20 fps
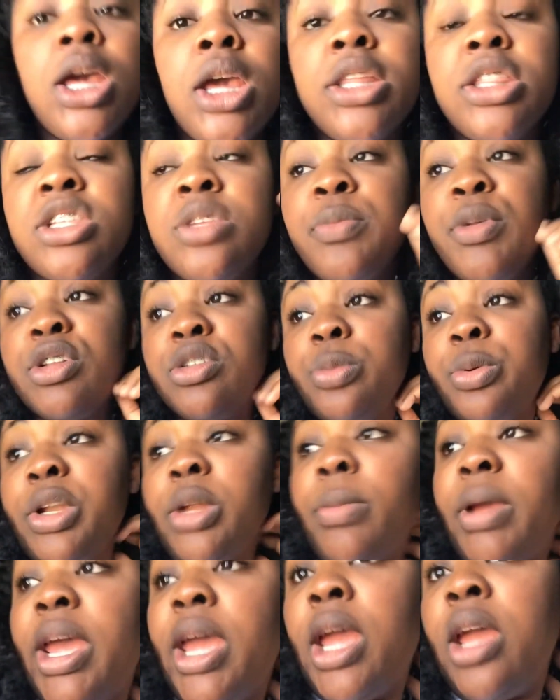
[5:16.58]
it smells pretty
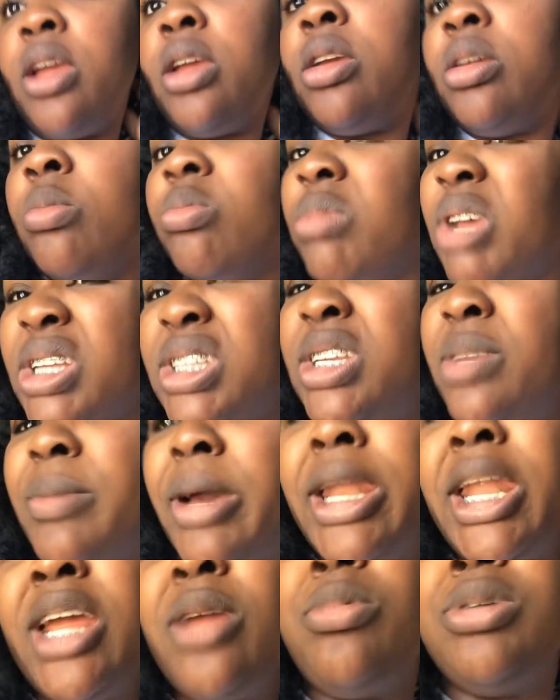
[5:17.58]
bad. And I see
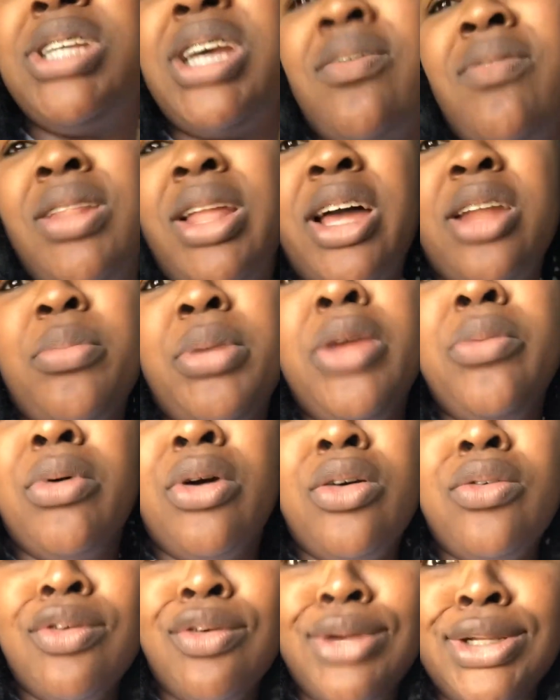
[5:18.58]
my neighbors have a lot of people
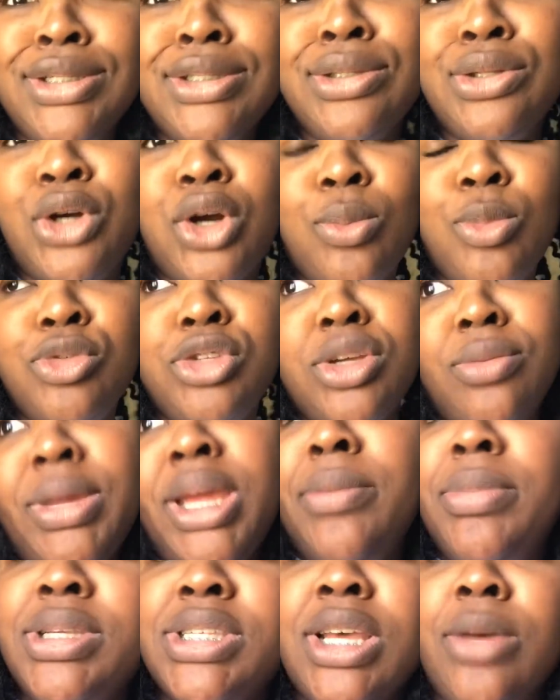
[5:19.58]
over, which is normal. So
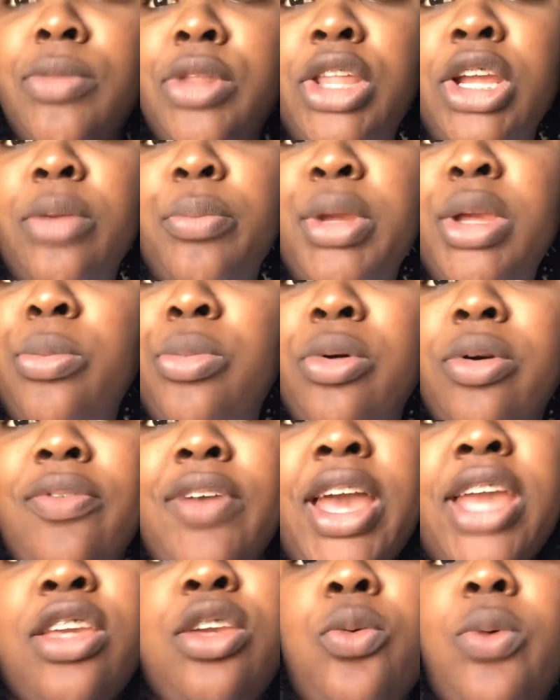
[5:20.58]
maybe some of their people
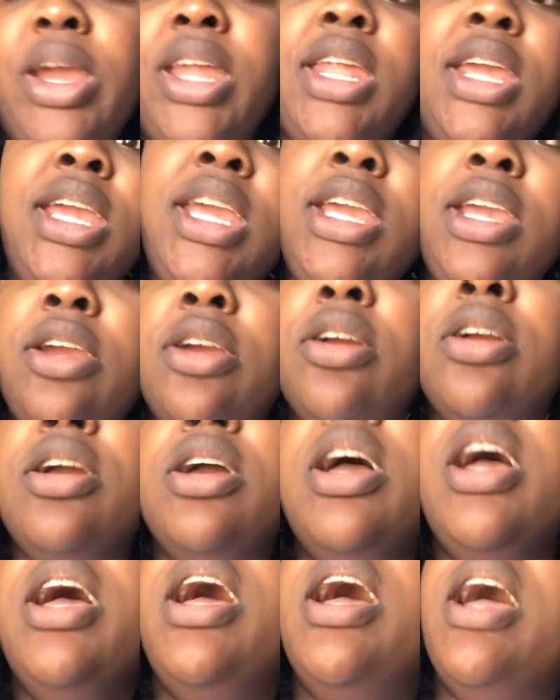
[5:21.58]
evacuated here
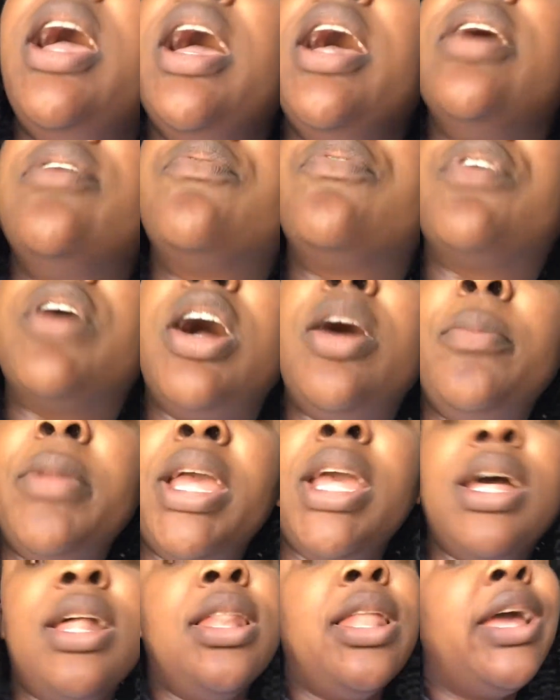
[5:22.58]
from
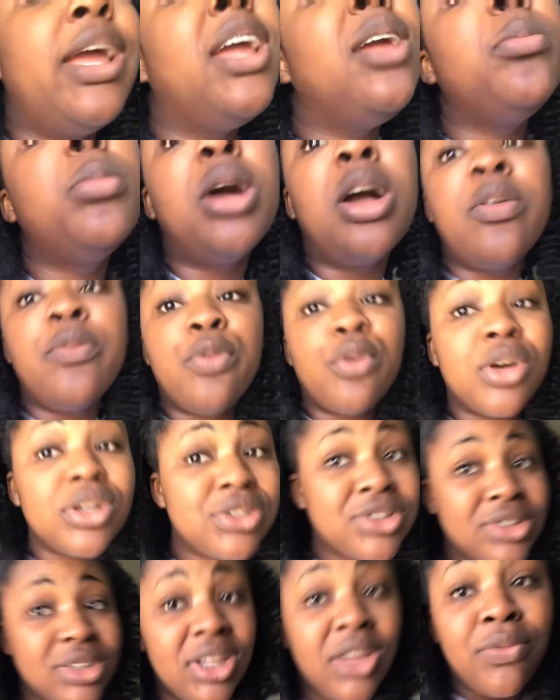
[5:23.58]
LA. But
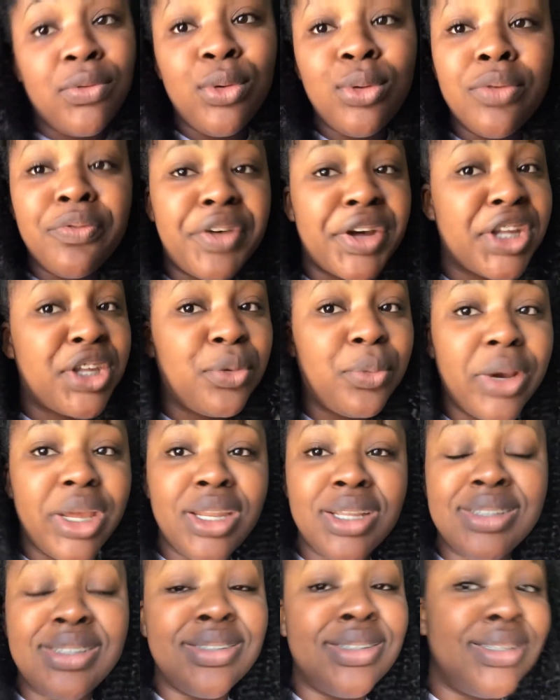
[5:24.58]
unfortunately, if you
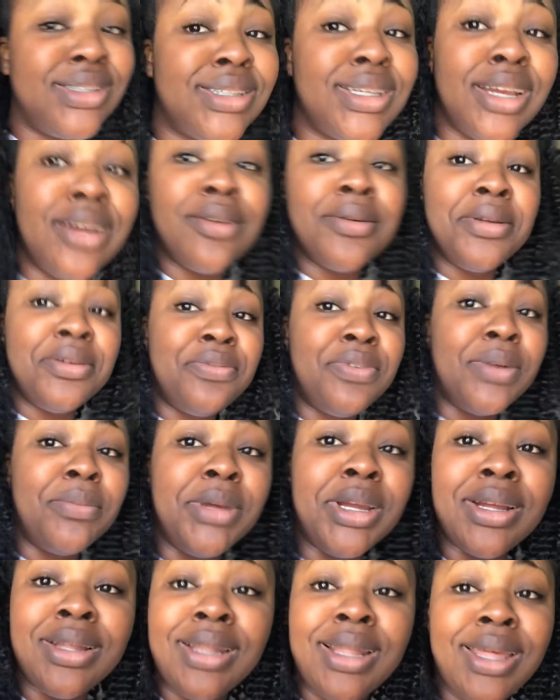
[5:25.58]
evacuated to this area from
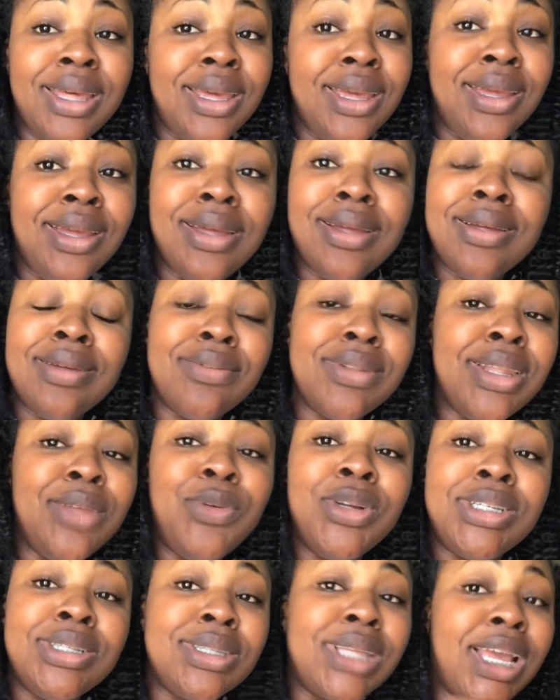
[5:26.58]
LA,
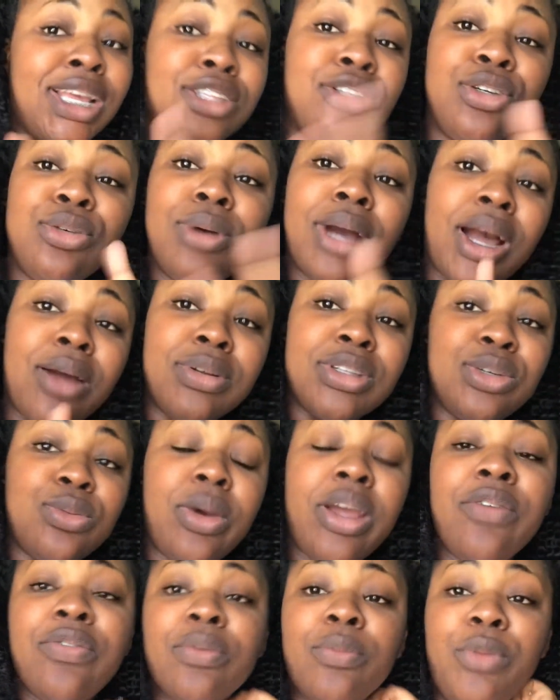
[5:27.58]
which is like 2 hours
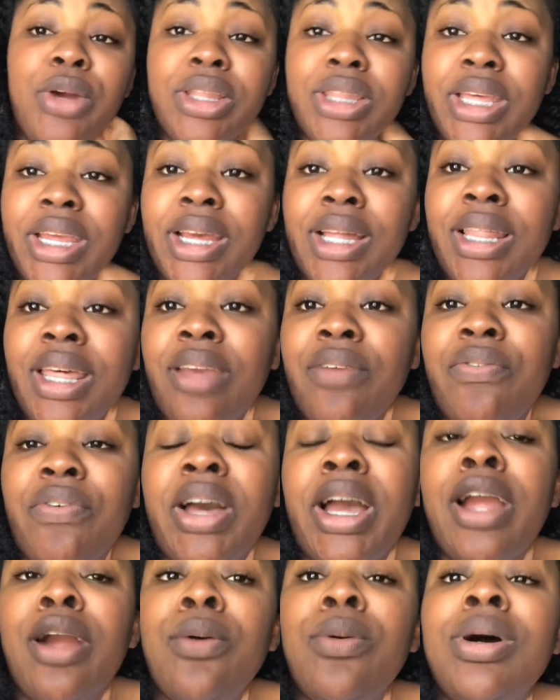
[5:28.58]
away from where the LA
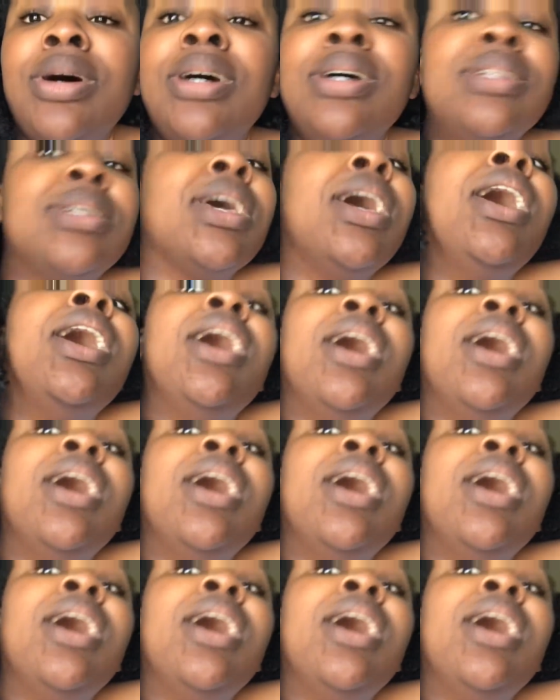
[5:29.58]
fire was,